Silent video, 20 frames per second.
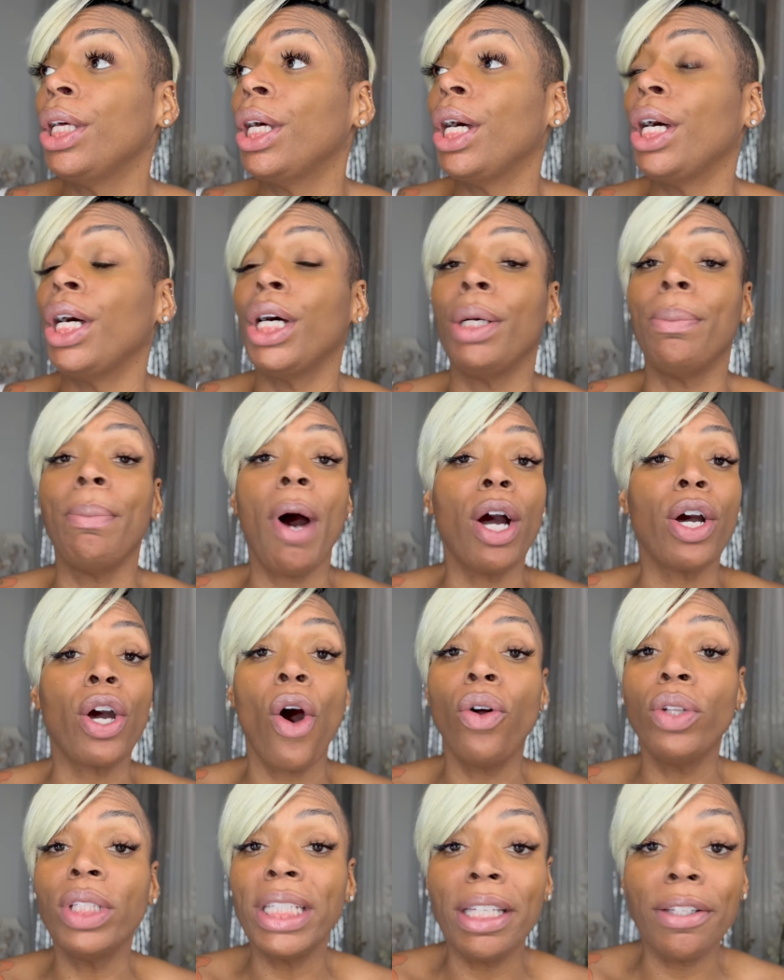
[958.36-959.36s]

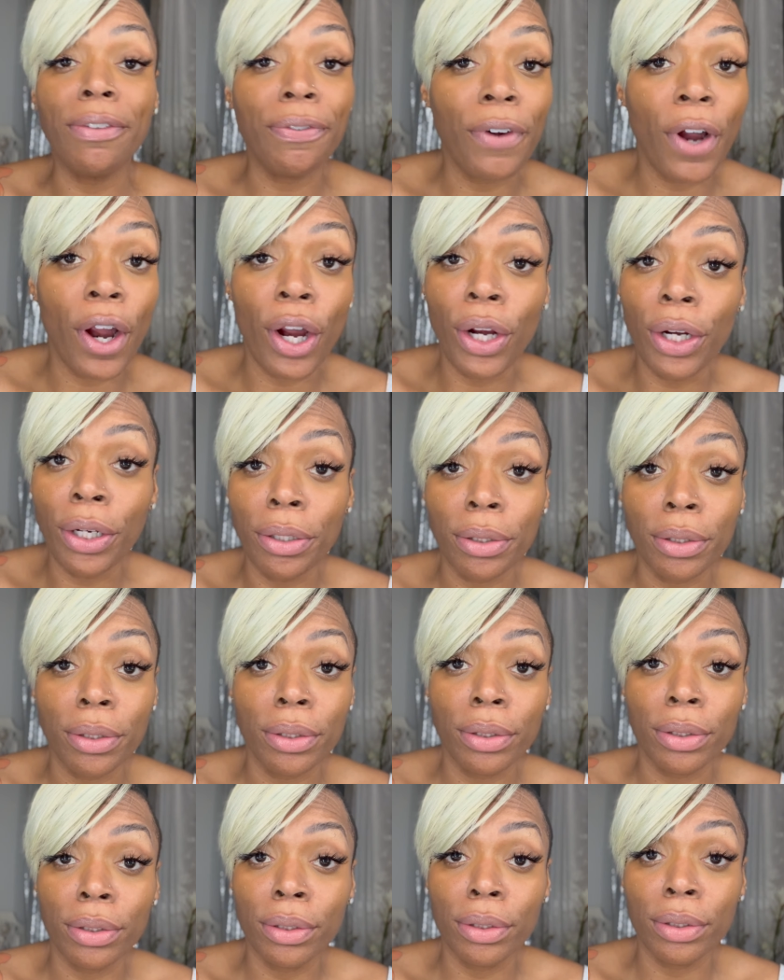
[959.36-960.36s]
Mongolian fur.
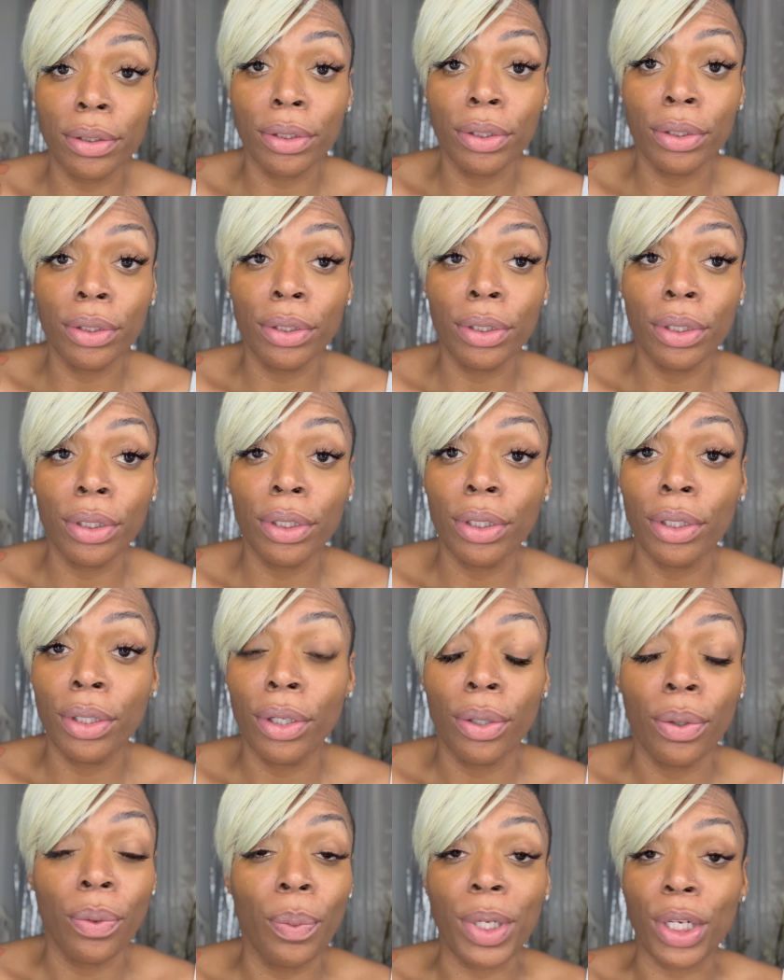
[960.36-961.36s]

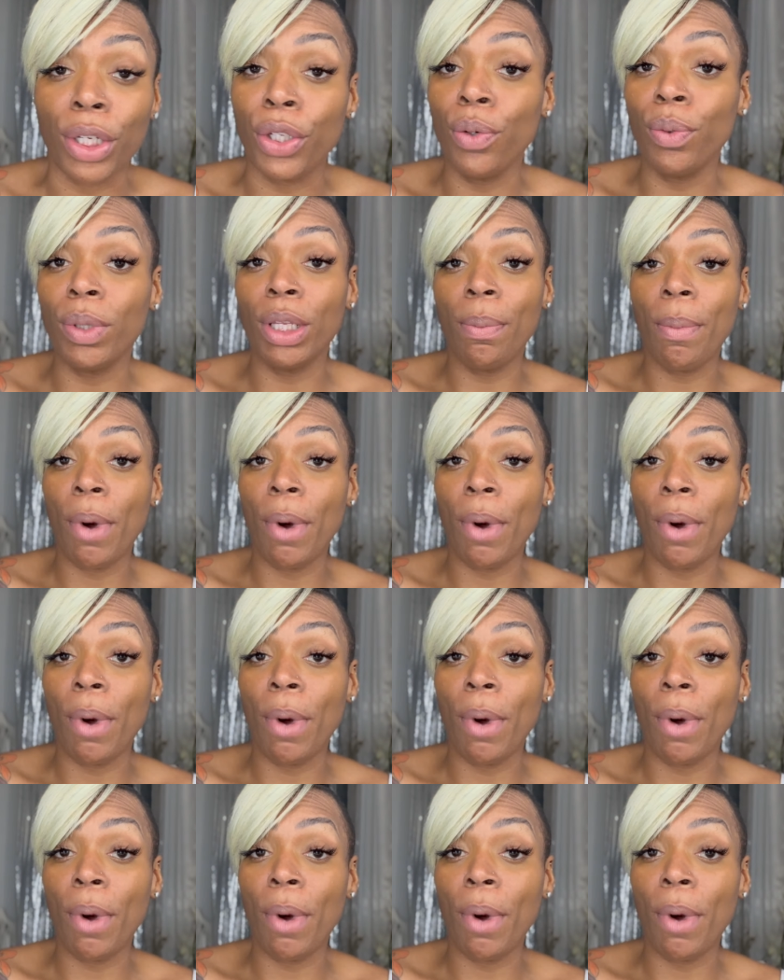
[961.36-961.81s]
With a cute little